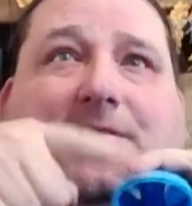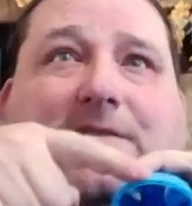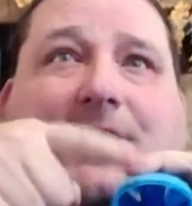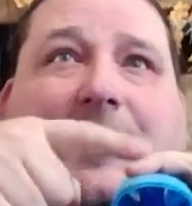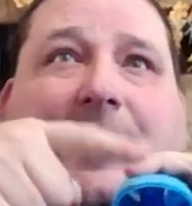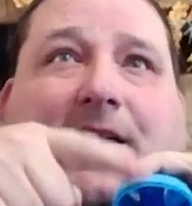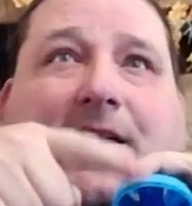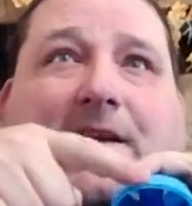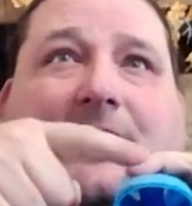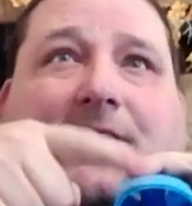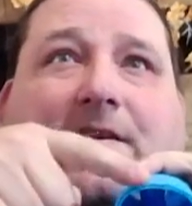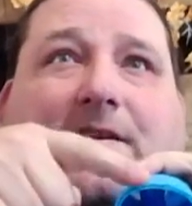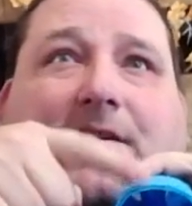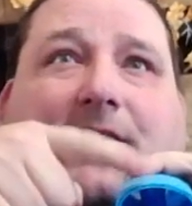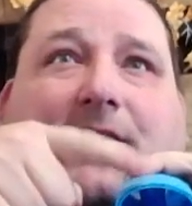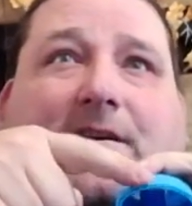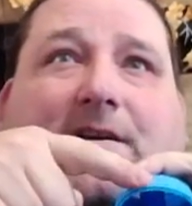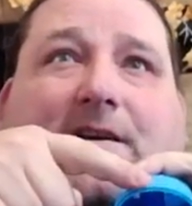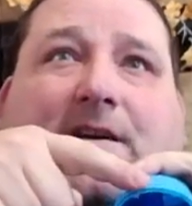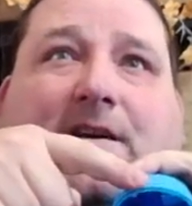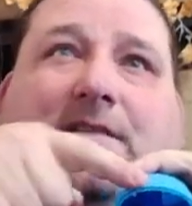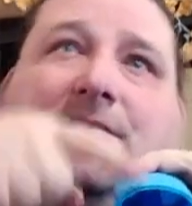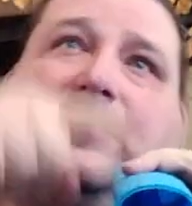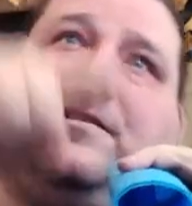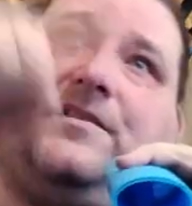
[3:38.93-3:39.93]
end
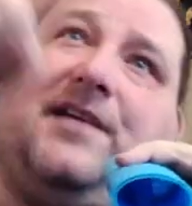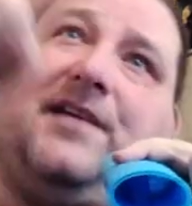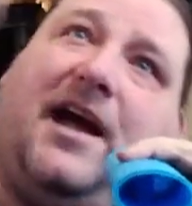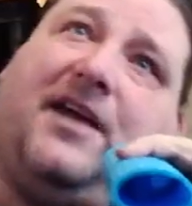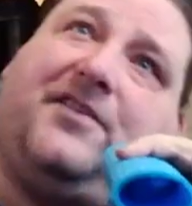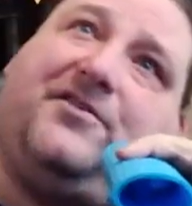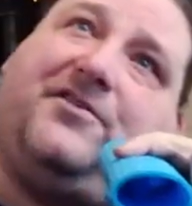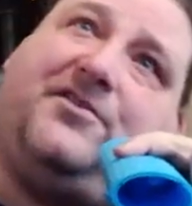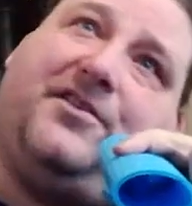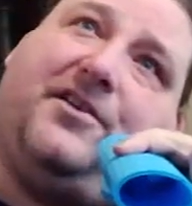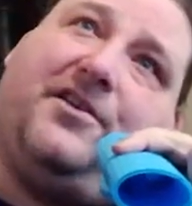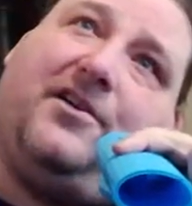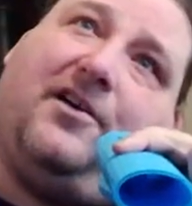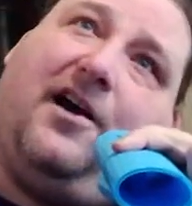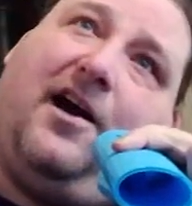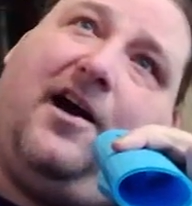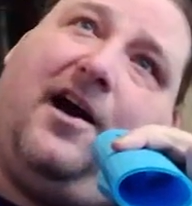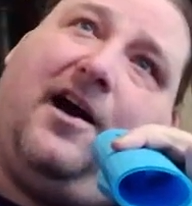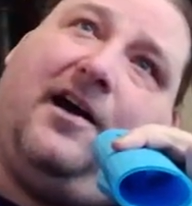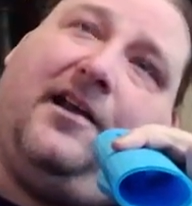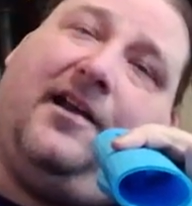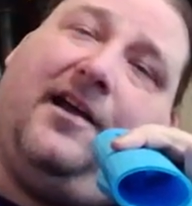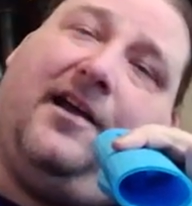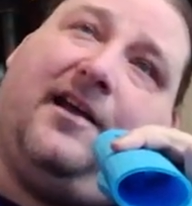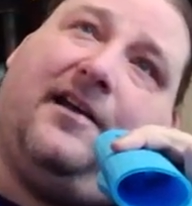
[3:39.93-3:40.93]
is attached to your
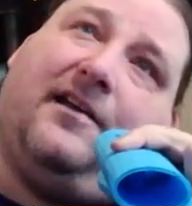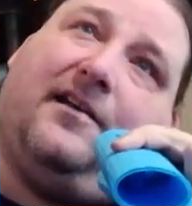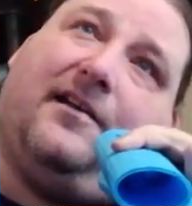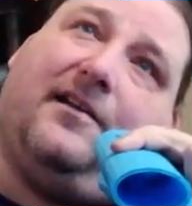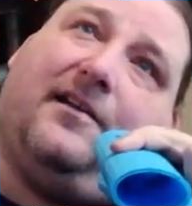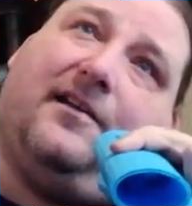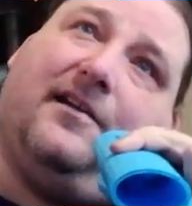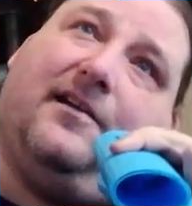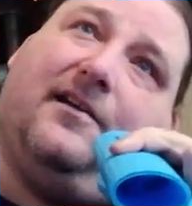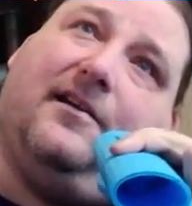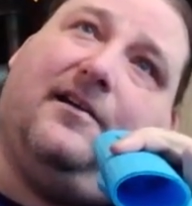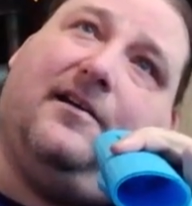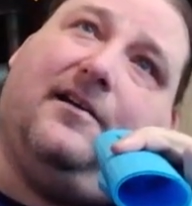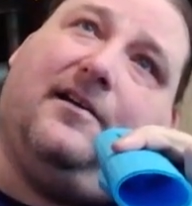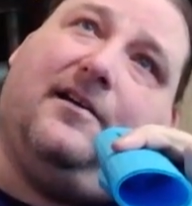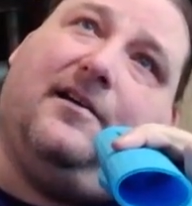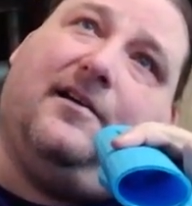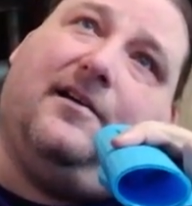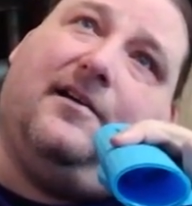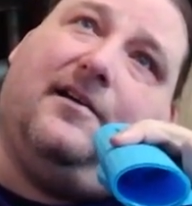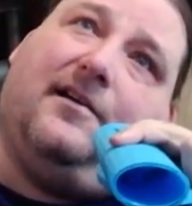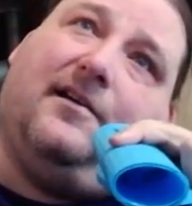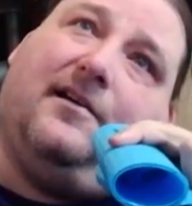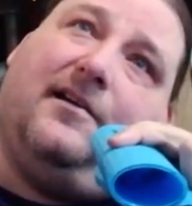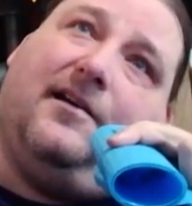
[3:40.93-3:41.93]
hot end.
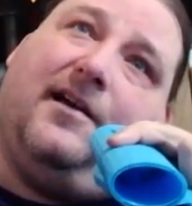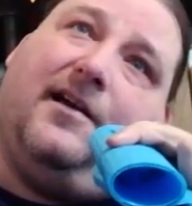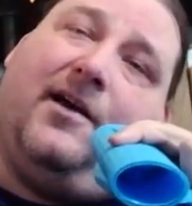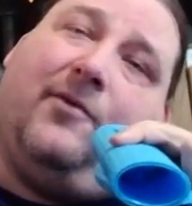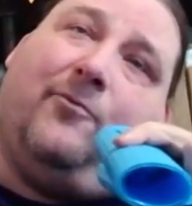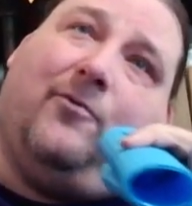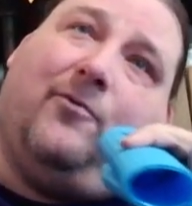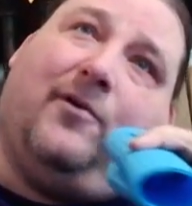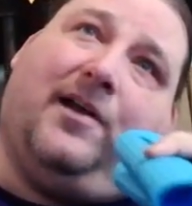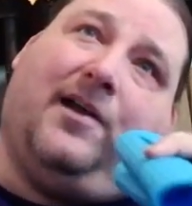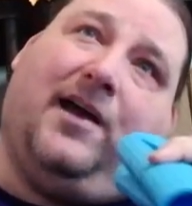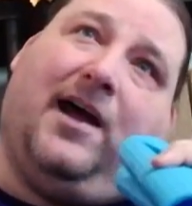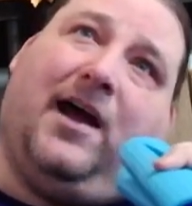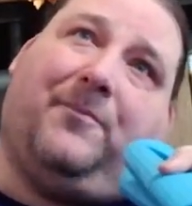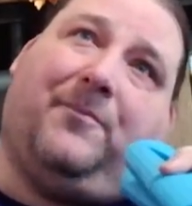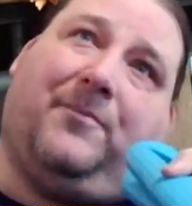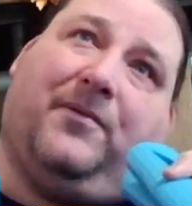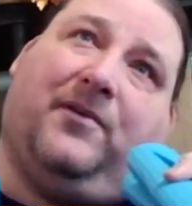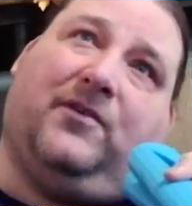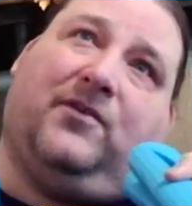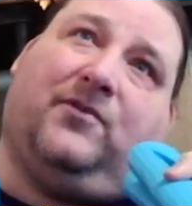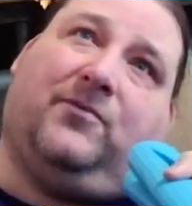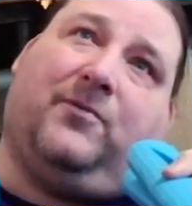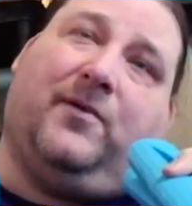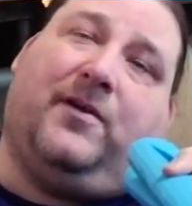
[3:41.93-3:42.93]
And what
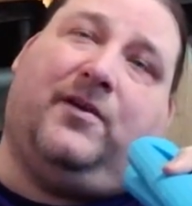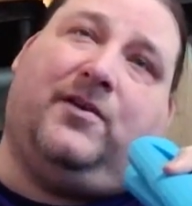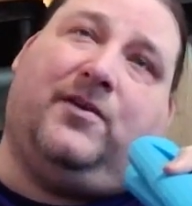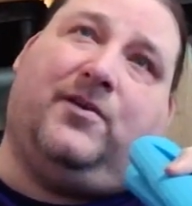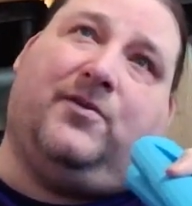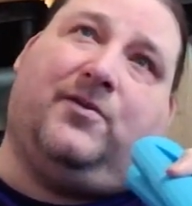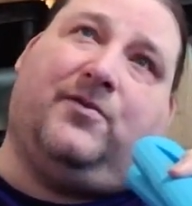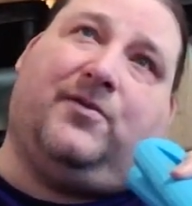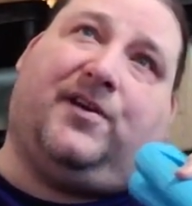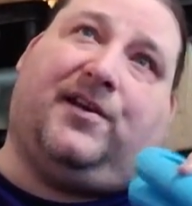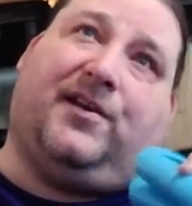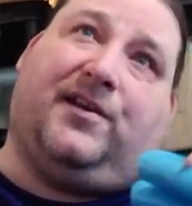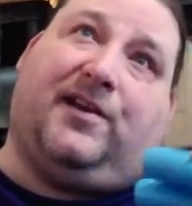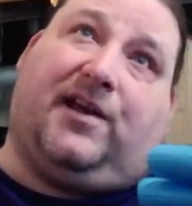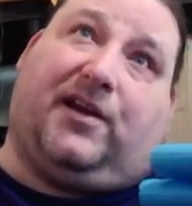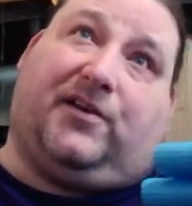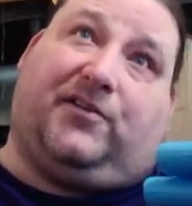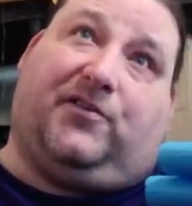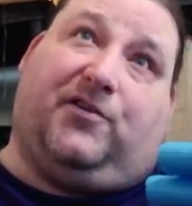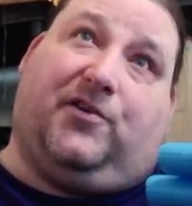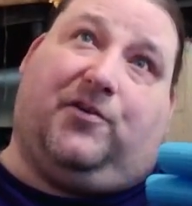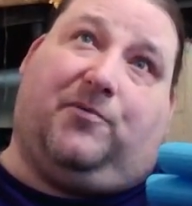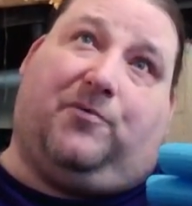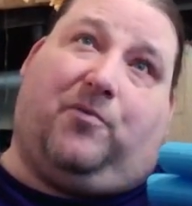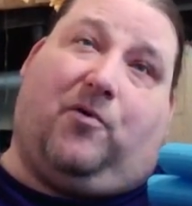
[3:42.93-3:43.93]
happens when you connect
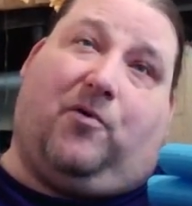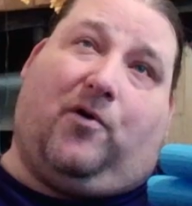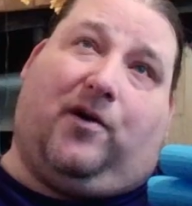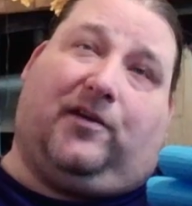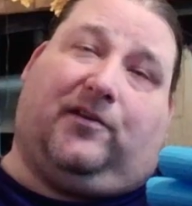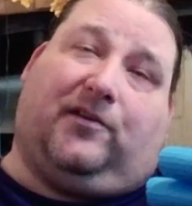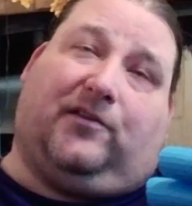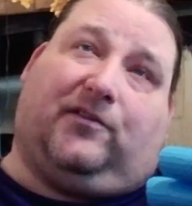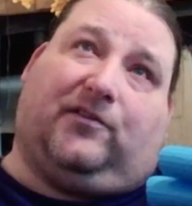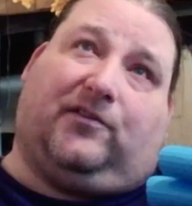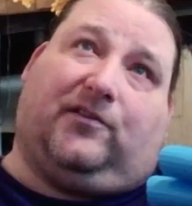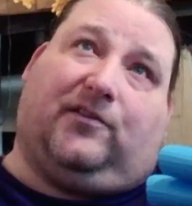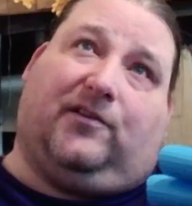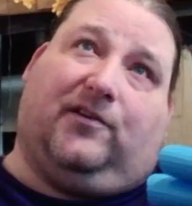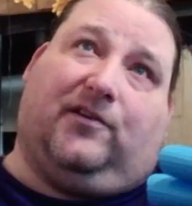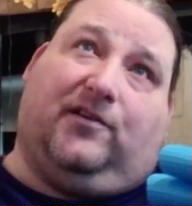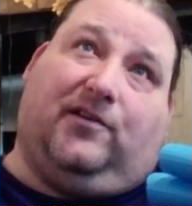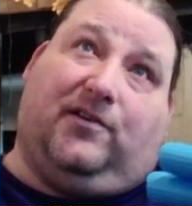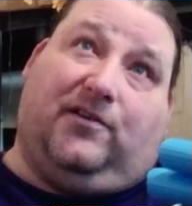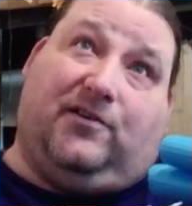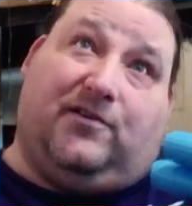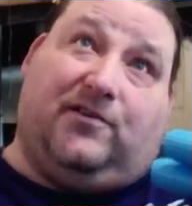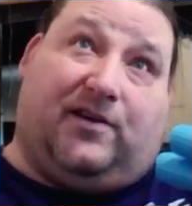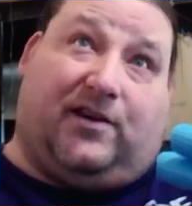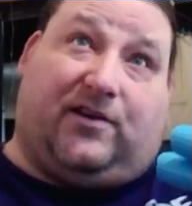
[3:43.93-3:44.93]
two points?
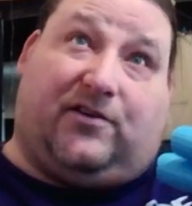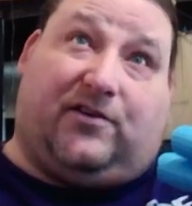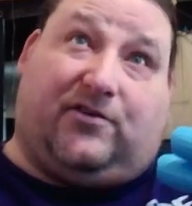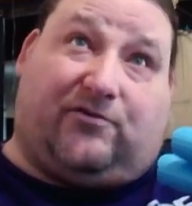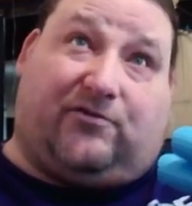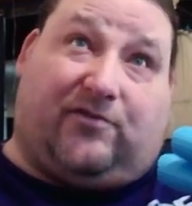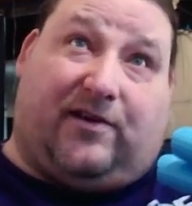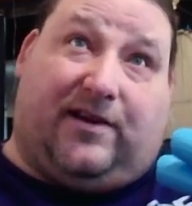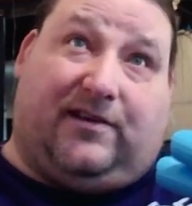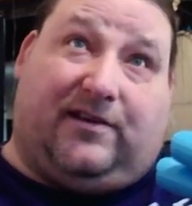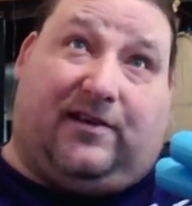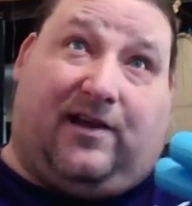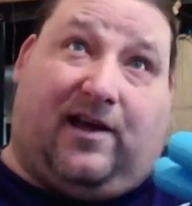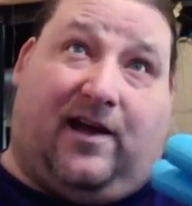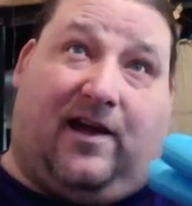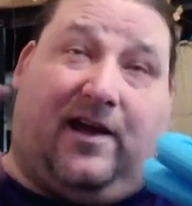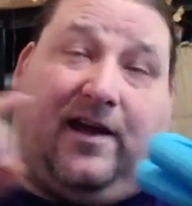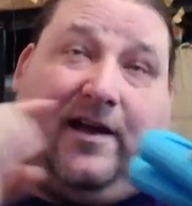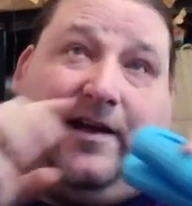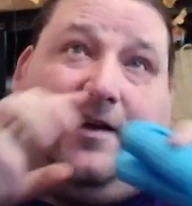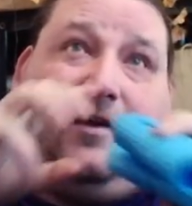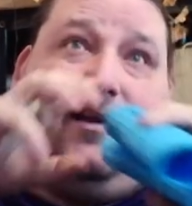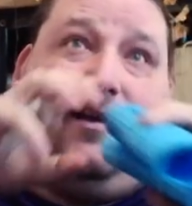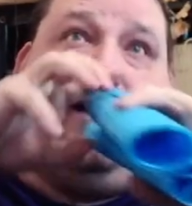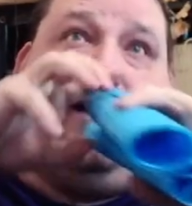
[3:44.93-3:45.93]
You get a straight line,